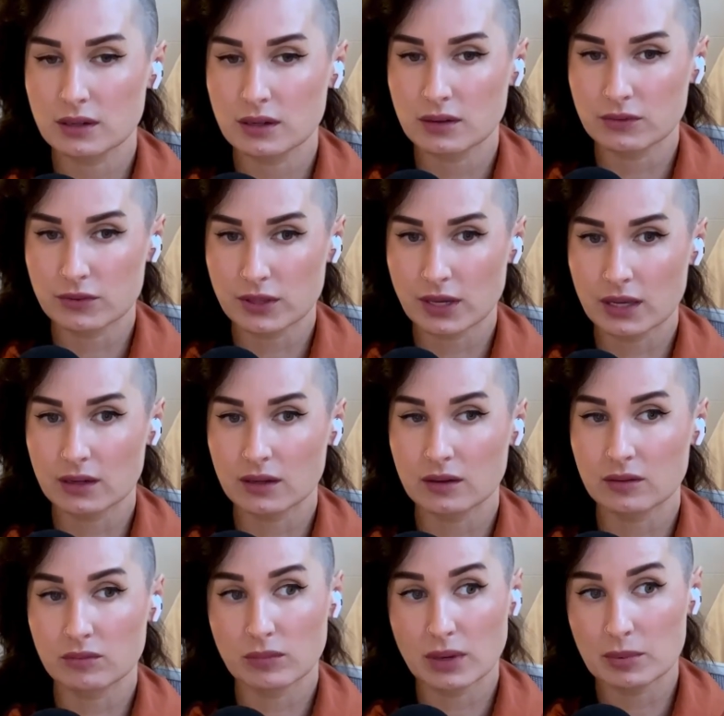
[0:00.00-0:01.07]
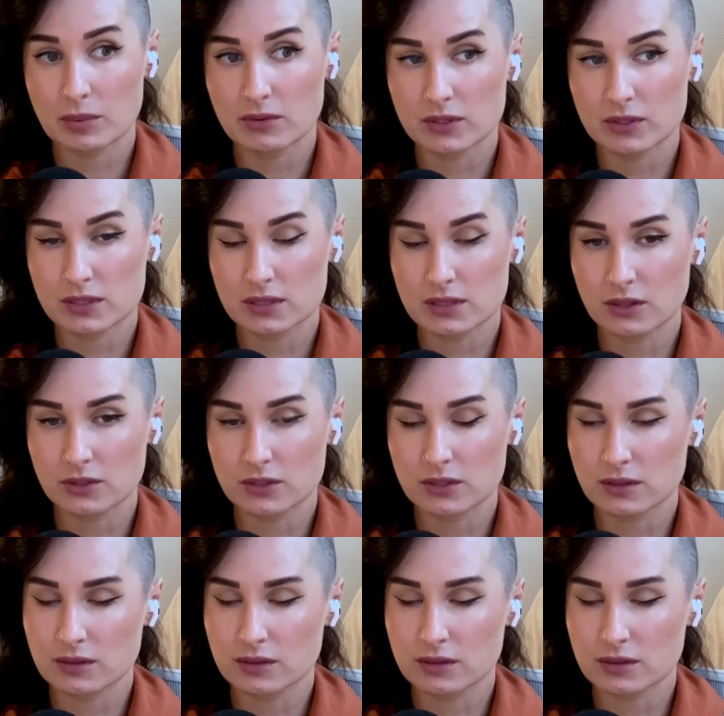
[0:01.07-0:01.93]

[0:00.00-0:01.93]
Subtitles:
of theta, maybe even to delta.